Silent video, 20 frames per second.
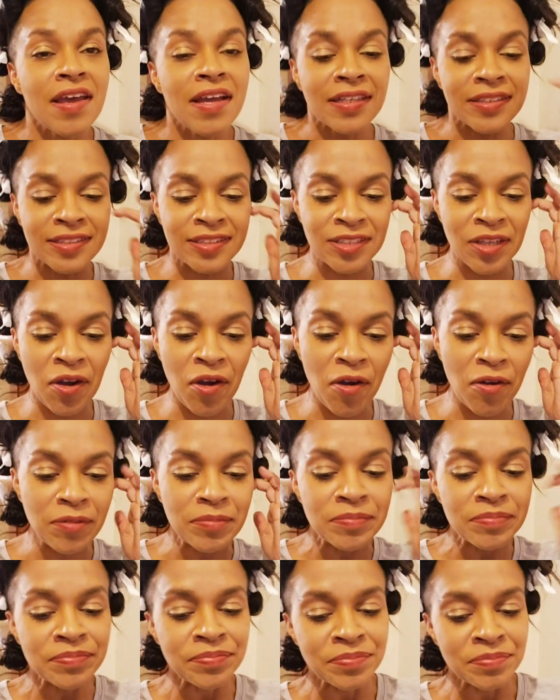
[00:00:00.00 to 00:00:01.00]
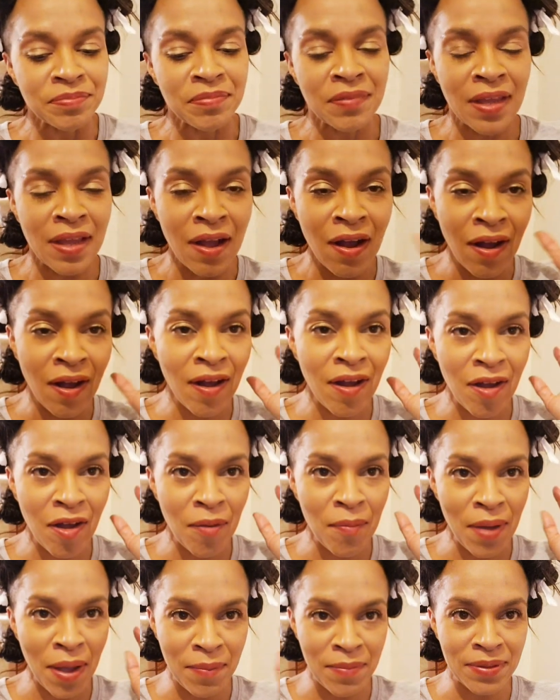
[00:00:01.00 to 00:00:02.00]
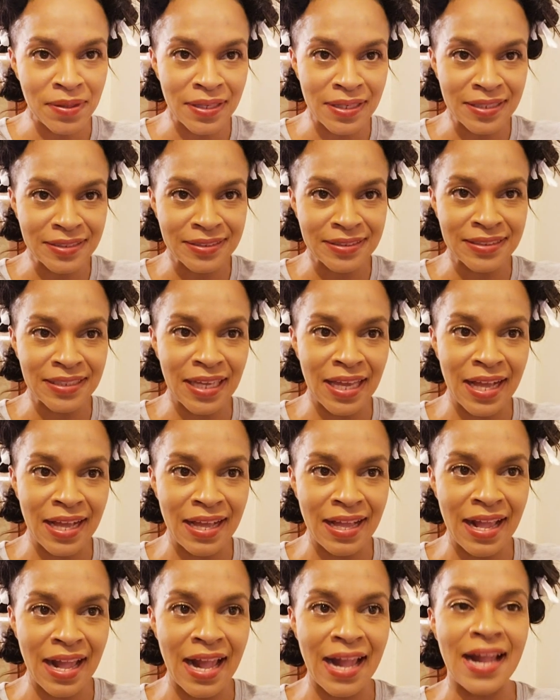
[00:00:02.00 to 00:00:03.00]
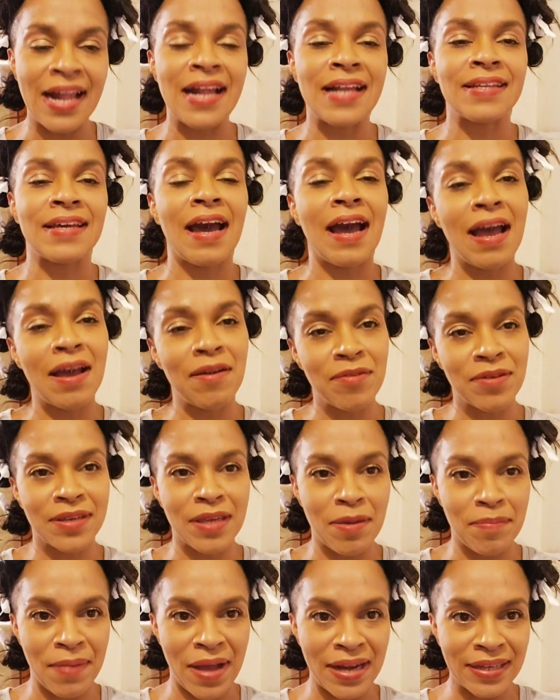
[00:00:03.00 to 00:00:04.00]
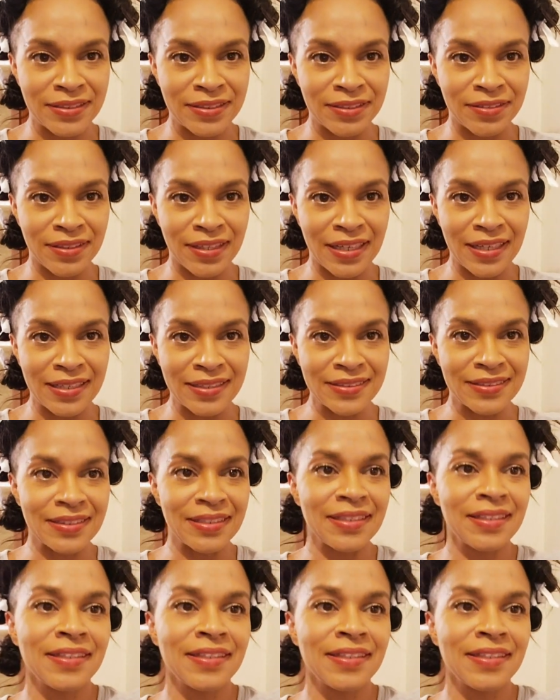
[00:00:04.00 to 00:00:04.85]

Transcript: So um, I'm gonna let it sit and I will get back to you guys.